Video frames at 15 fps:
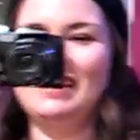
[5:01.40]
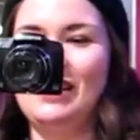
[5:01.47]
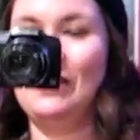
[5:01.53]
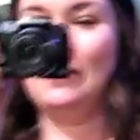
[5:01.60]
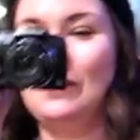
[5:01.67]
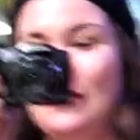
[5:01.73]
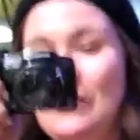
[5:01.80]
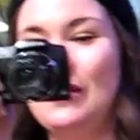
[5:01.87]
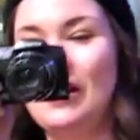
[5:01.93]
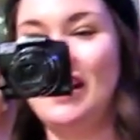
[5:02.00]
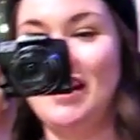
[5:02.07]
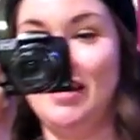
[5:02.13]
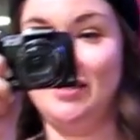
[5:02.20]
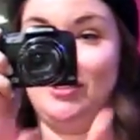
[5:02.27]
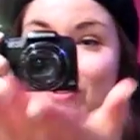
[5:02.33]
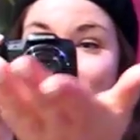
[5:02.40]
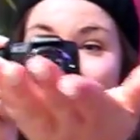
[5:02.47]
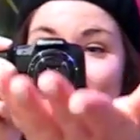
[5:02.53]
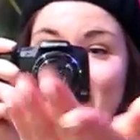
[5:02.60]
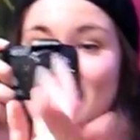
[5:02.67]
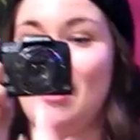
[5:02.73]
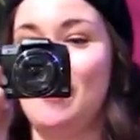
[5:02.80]
I traded
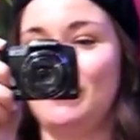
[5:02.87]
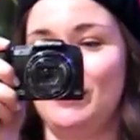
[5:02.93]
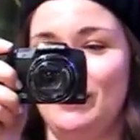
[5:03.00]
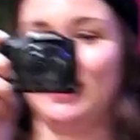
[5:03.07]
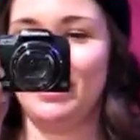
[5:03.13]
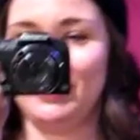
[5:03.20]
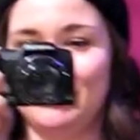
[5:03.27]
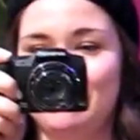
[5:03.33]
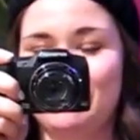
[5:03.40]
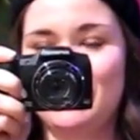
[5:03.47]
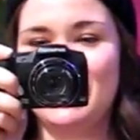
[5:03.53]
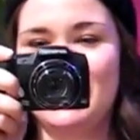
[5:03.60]
y'all to develop them.